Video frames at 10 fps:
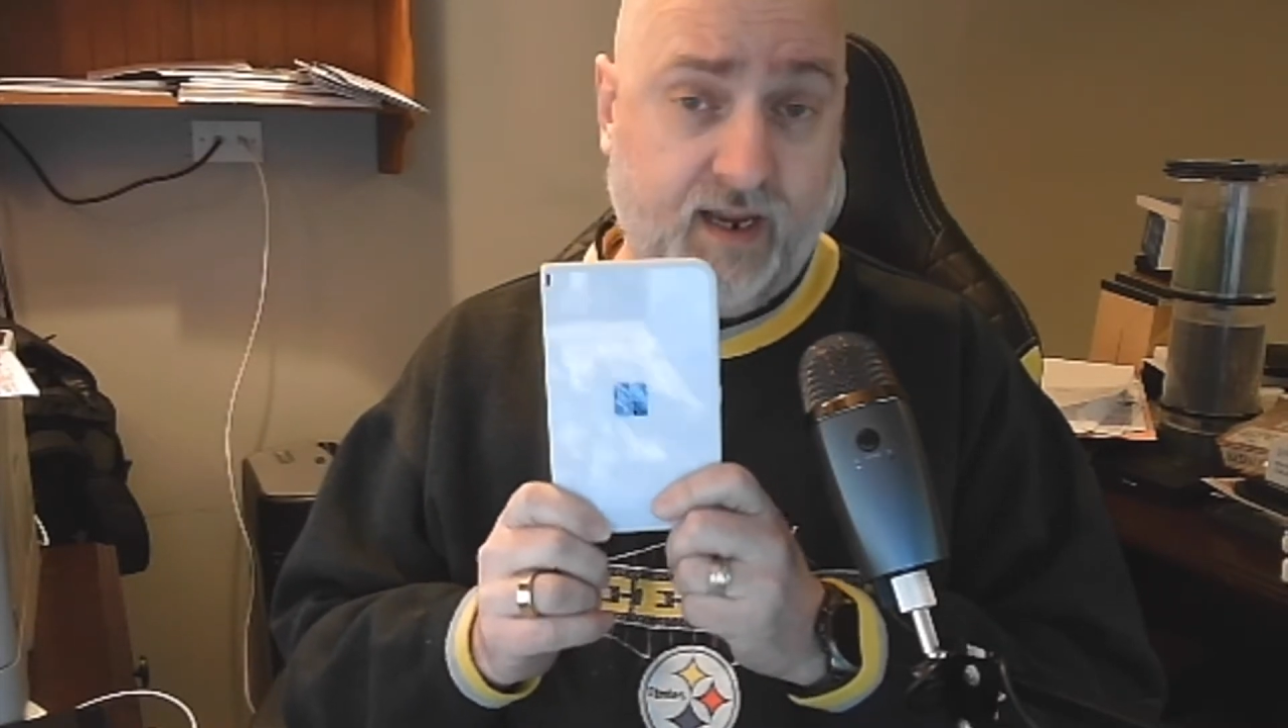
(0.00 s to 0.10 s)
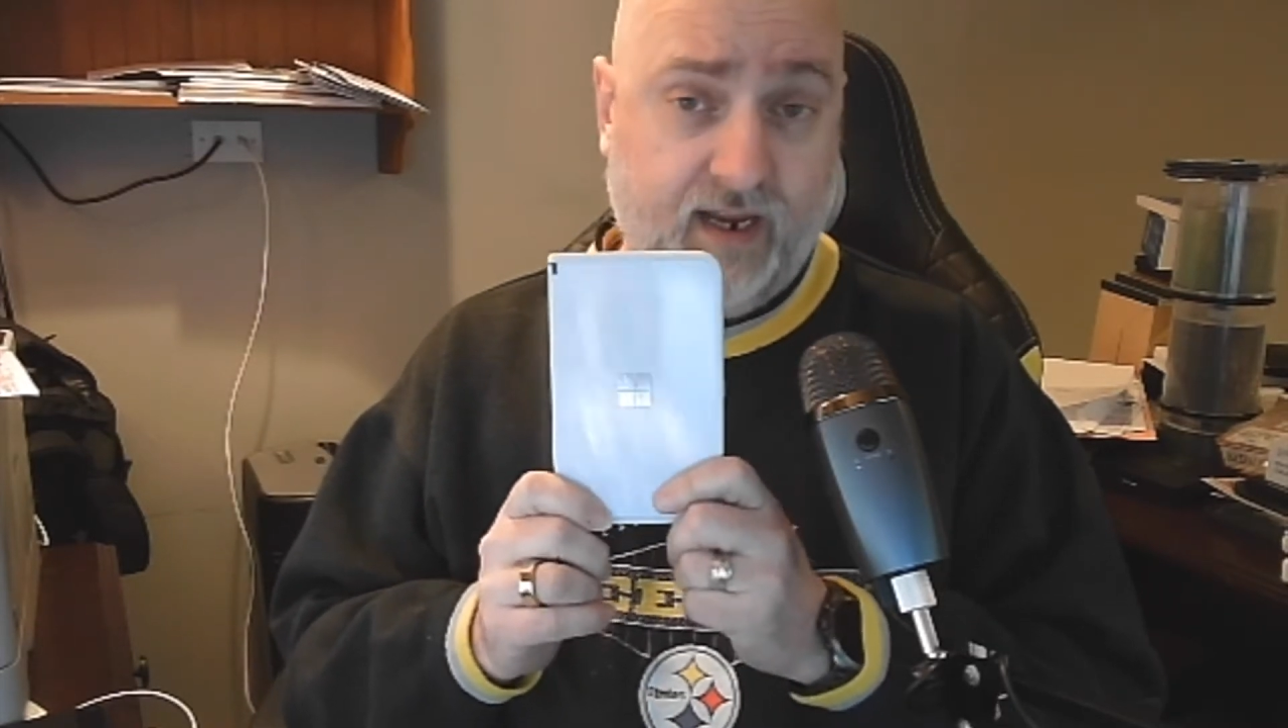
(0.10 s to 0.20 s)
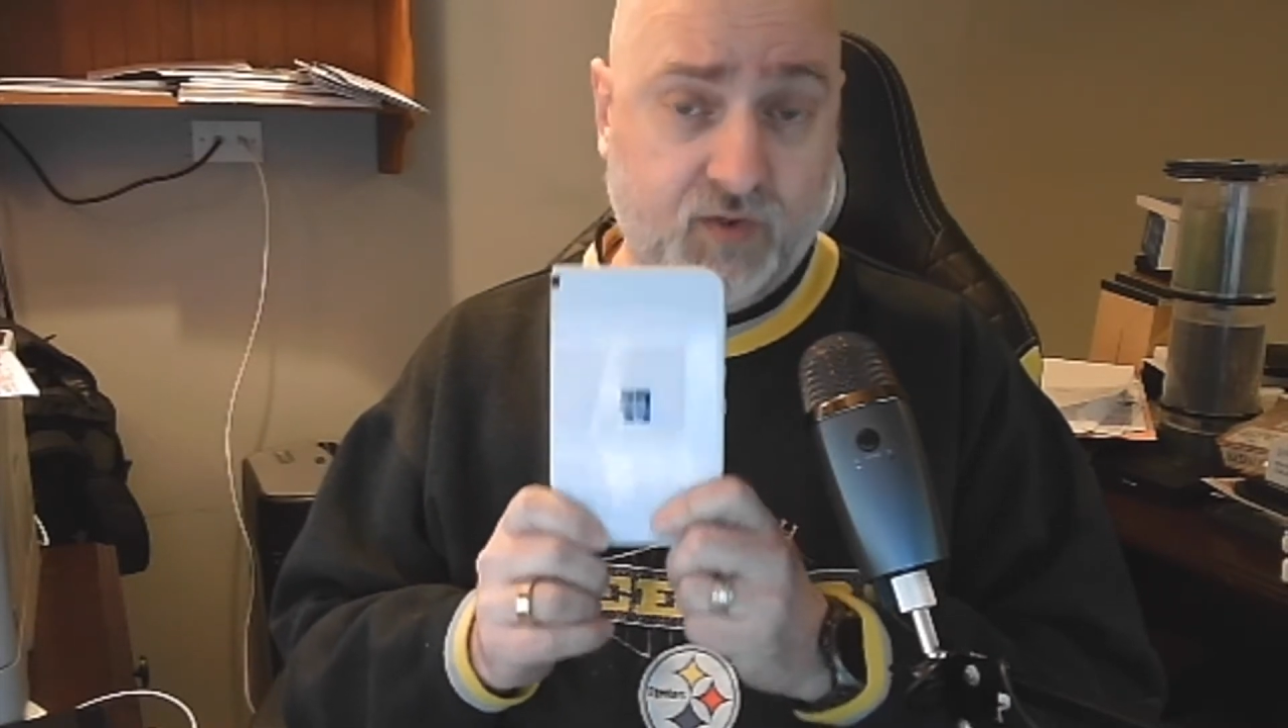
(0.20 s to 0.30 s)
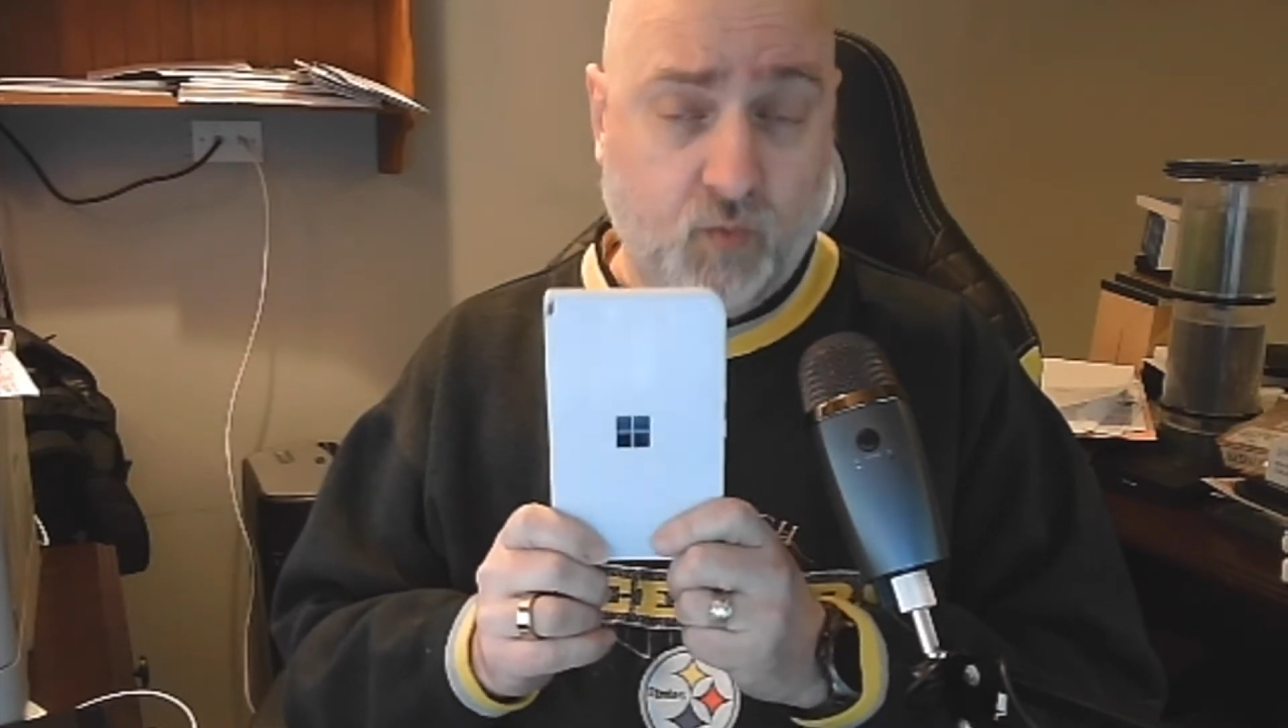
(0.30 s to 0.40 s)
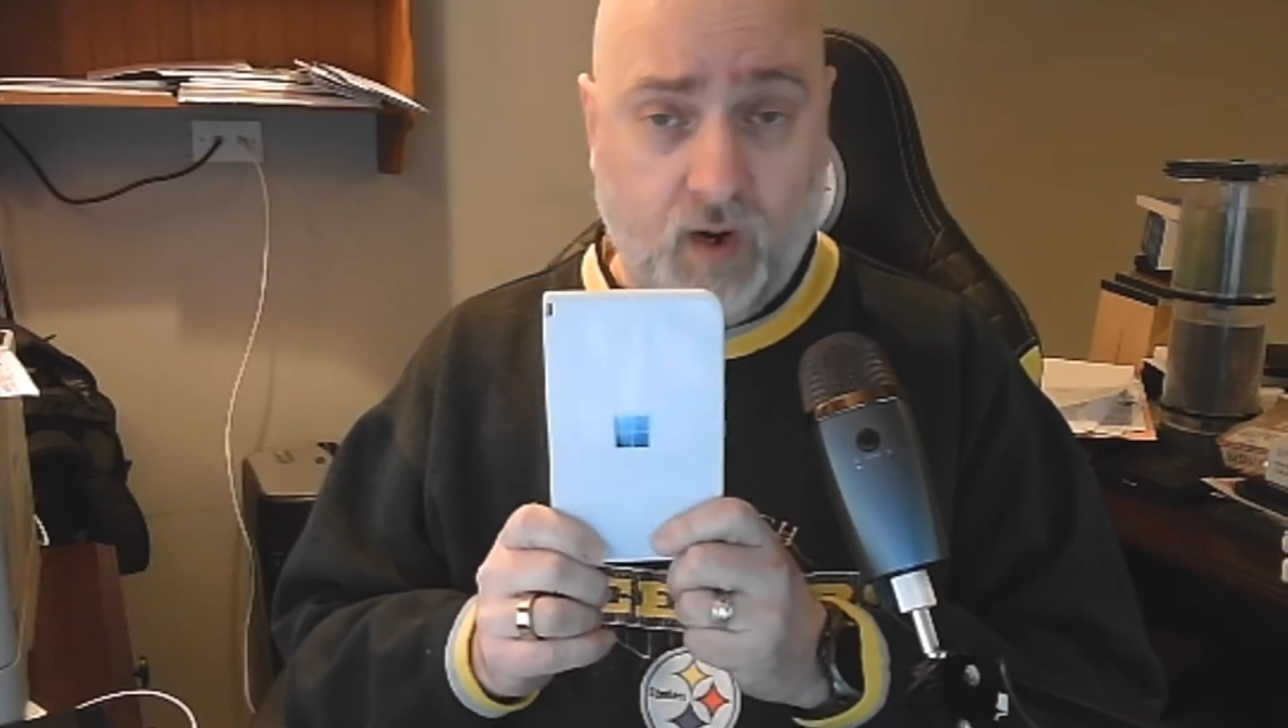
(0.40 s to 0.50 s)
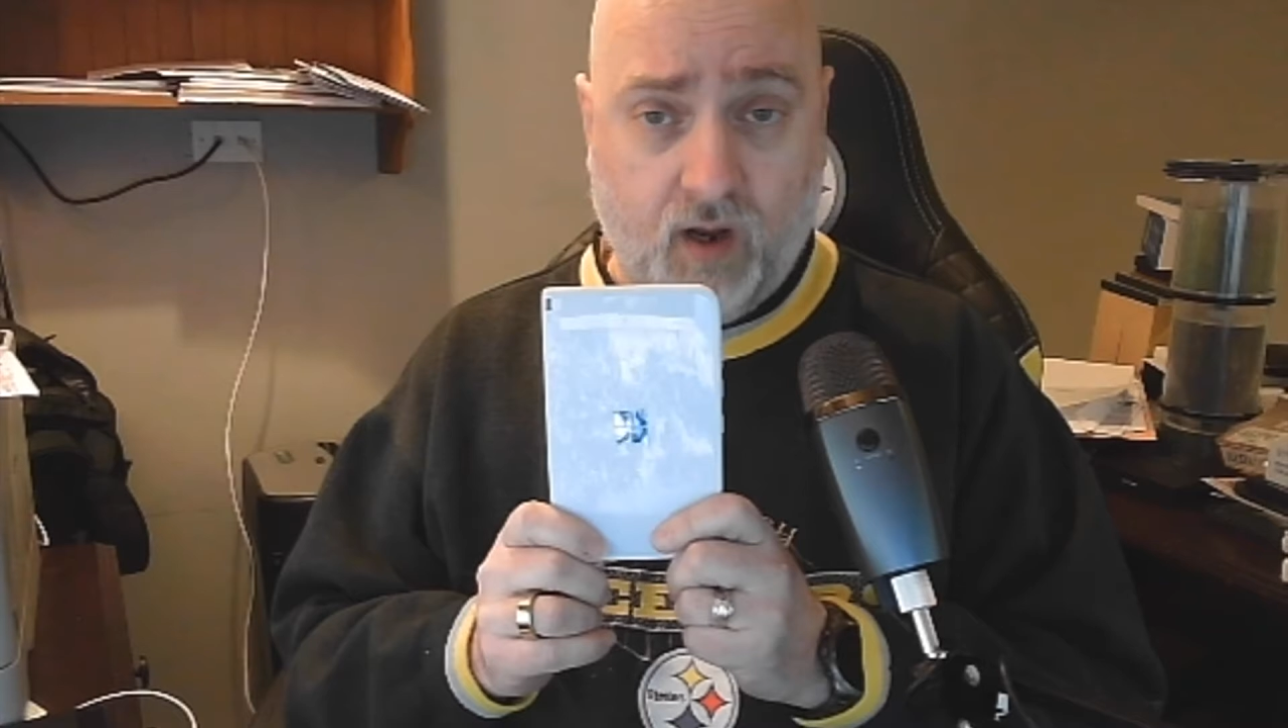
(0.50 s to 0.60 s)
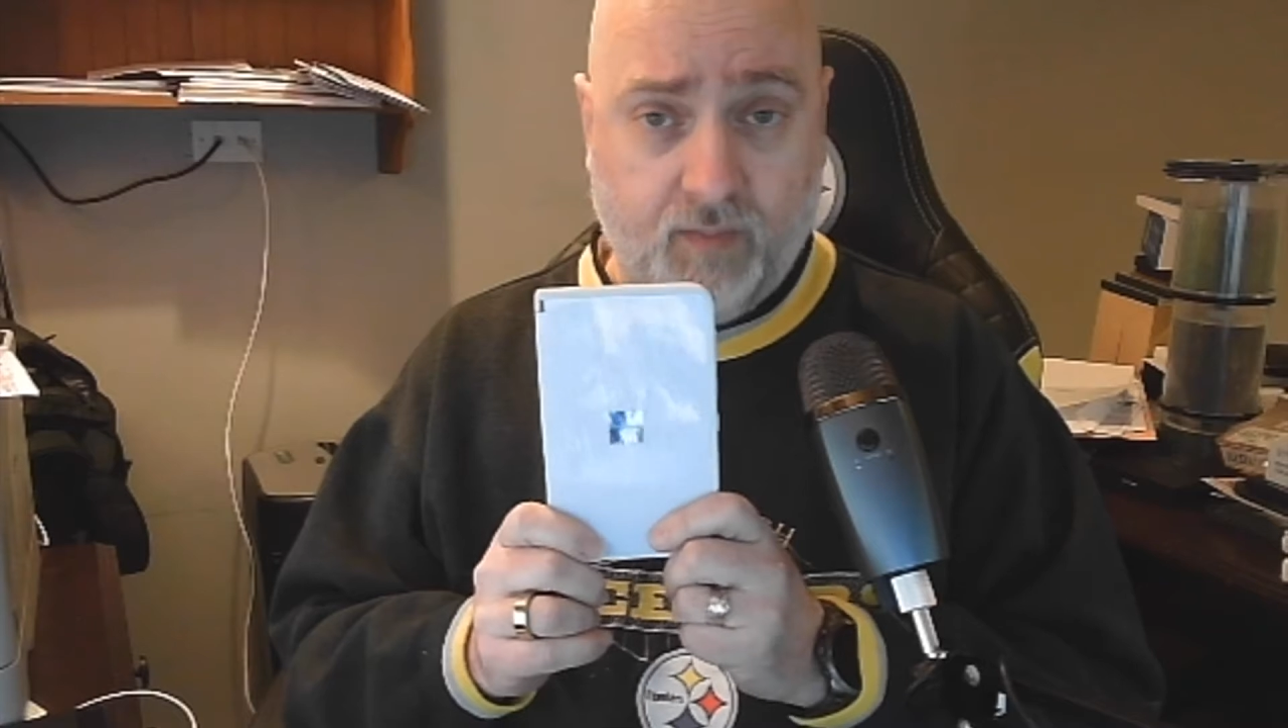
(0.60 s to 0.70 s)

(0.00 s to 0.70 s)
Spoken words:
as well.